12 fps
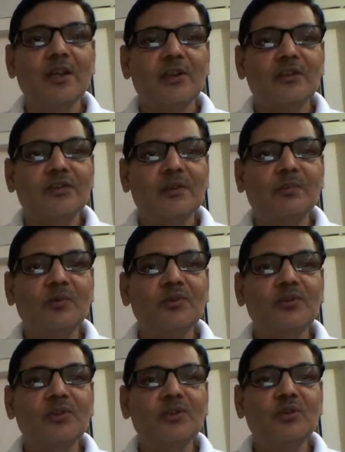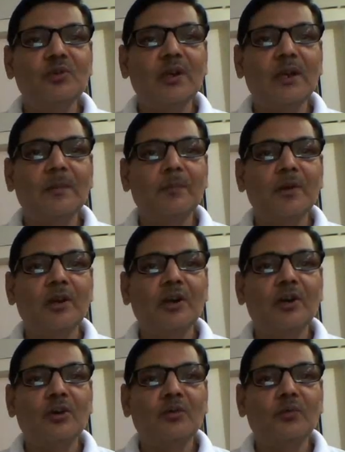Suppose you have
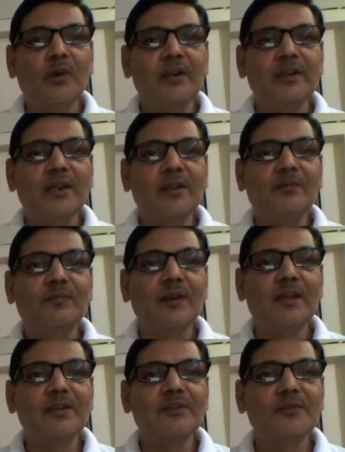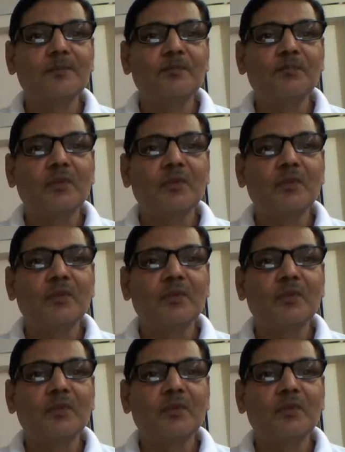wild type flies